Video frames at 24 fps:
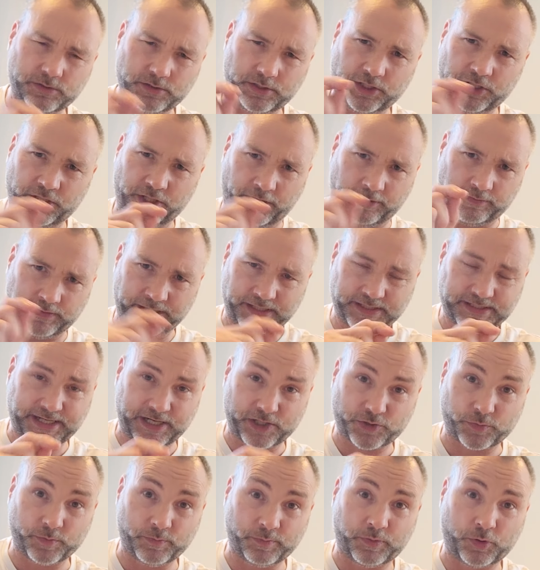you know, the
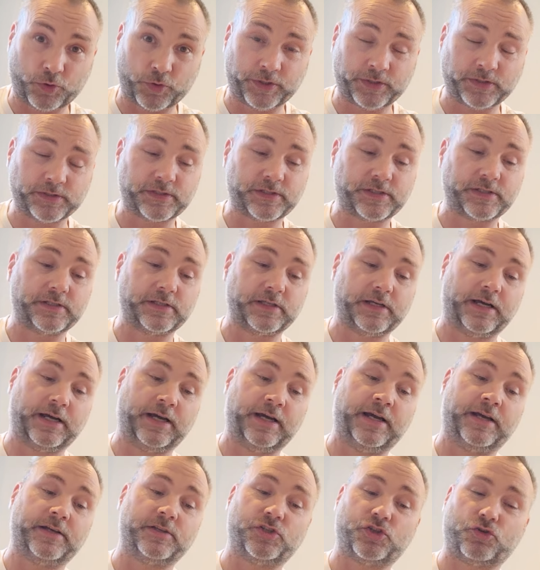attachment points,
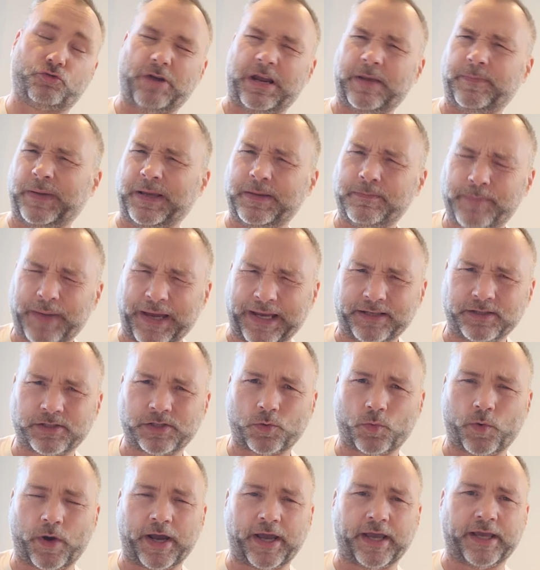uh, scraping paint
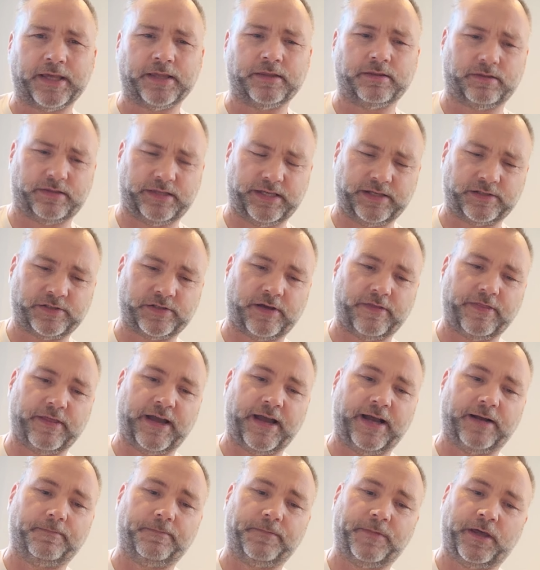away, things like
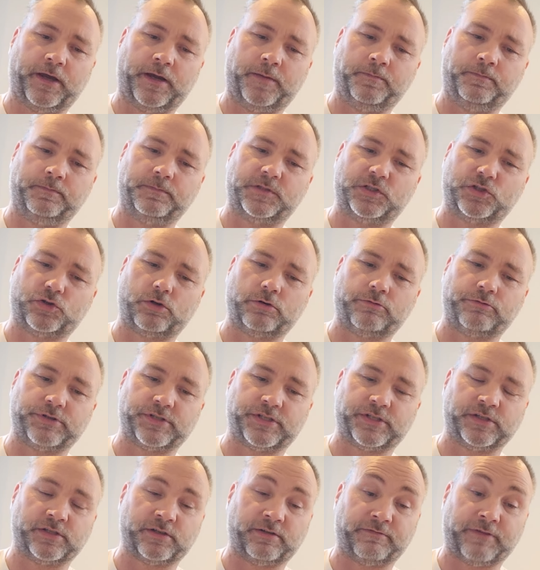that. Um,
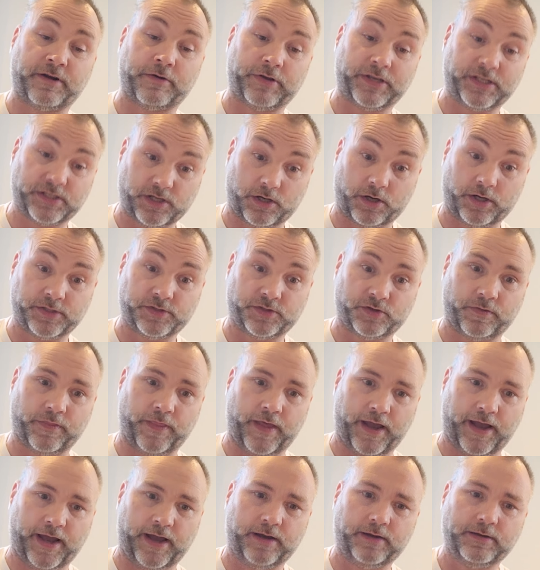tolerances are very tight on
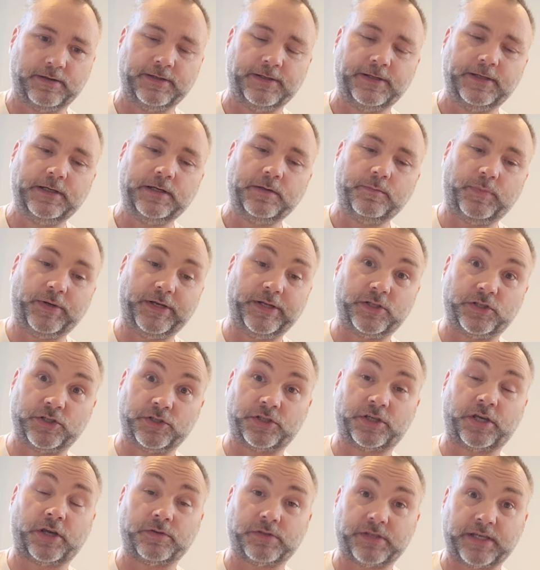that, but it does
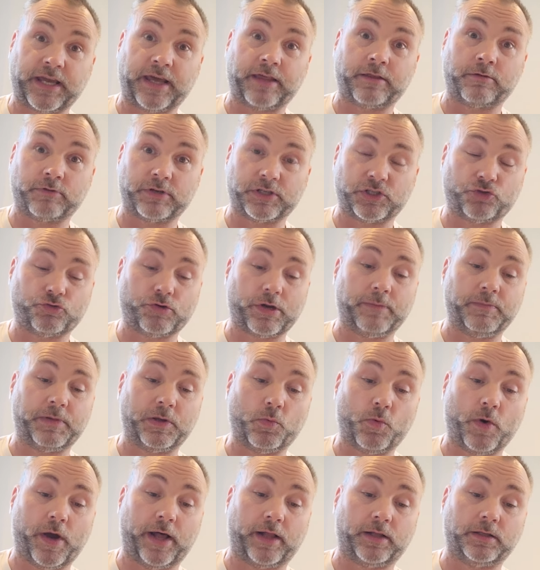go together extremely
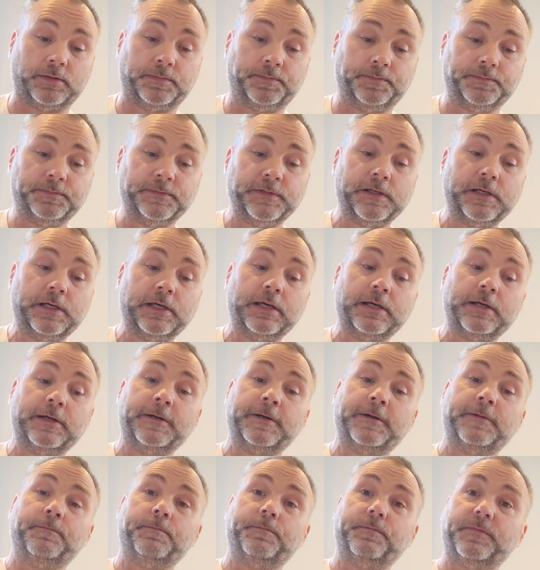well.
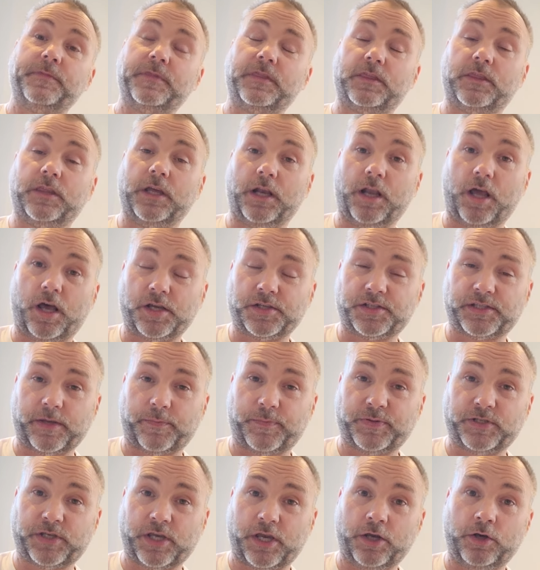The last
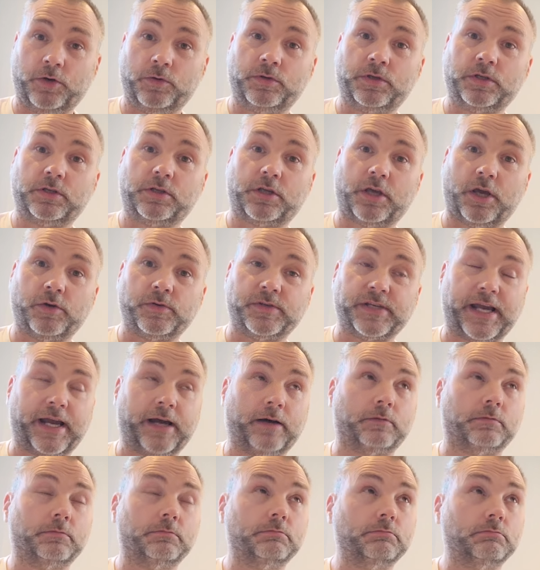episode goes
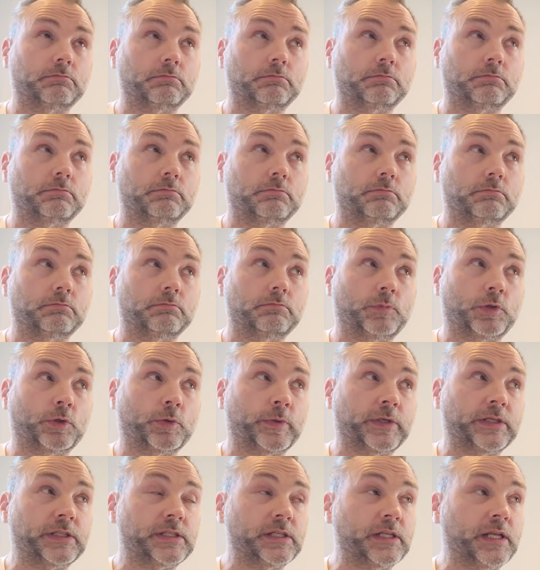out, what are
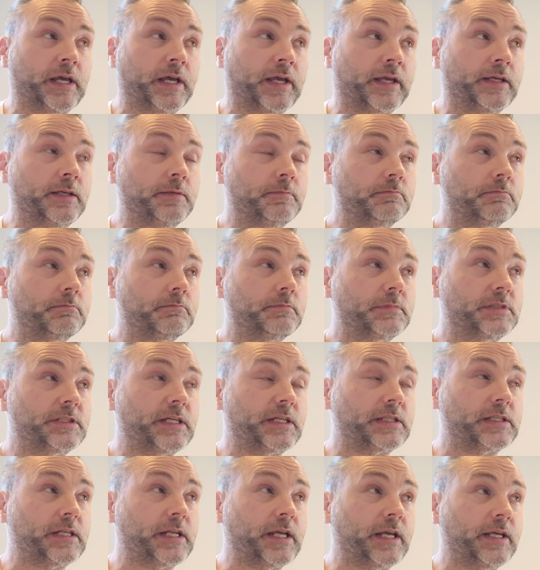we today?
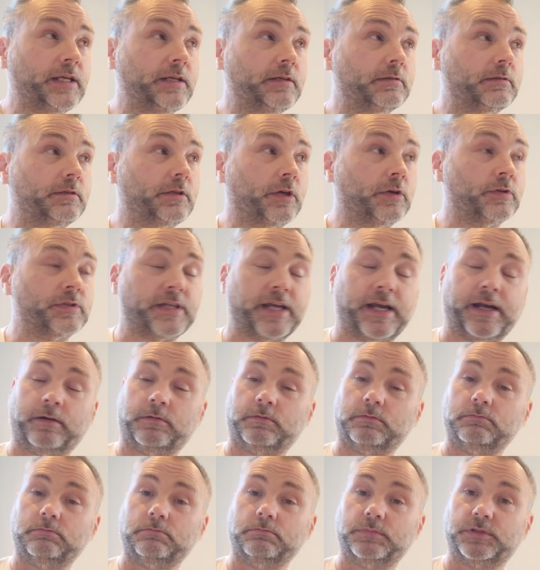Saturday goes
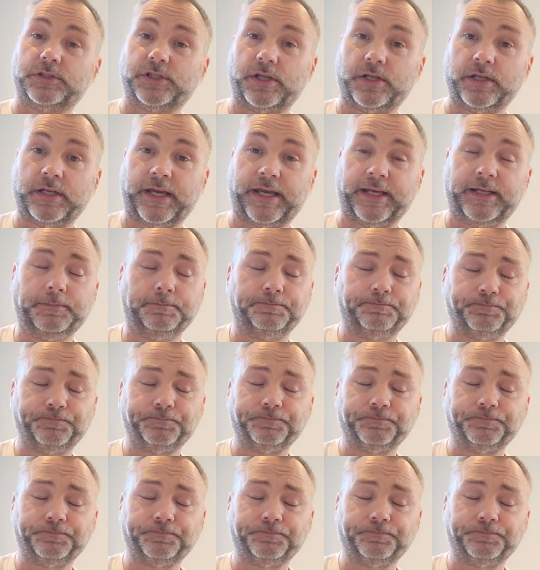out Sunday.